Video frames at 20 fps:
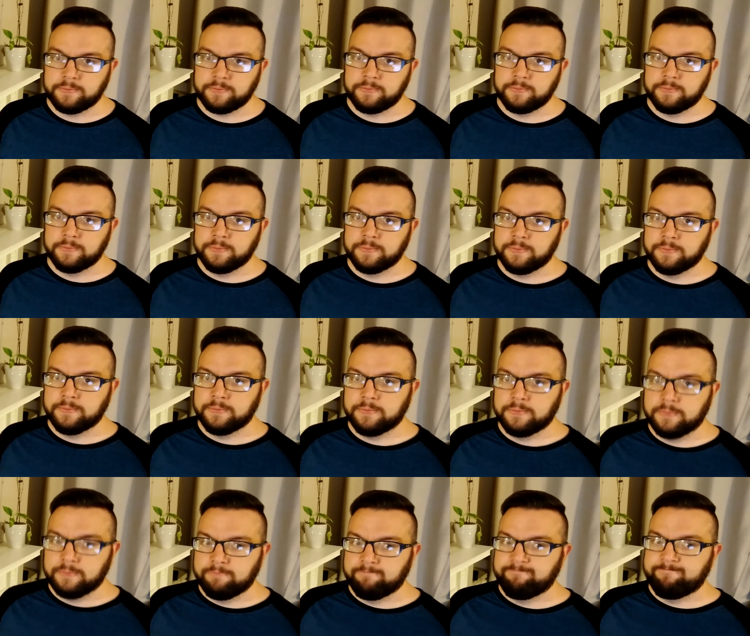
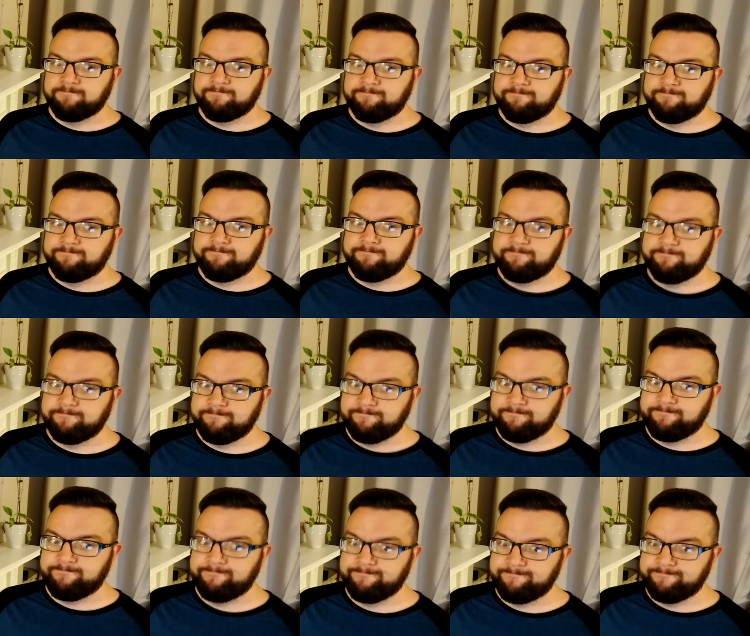
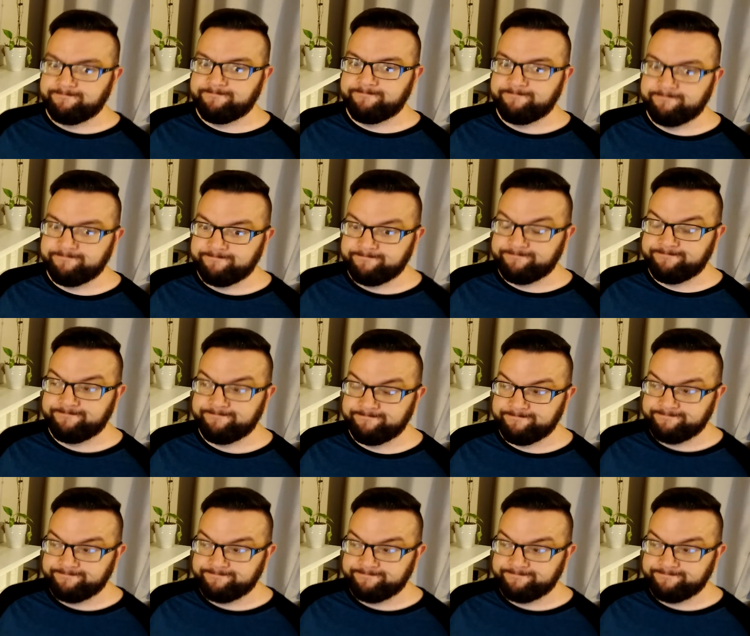[no speech]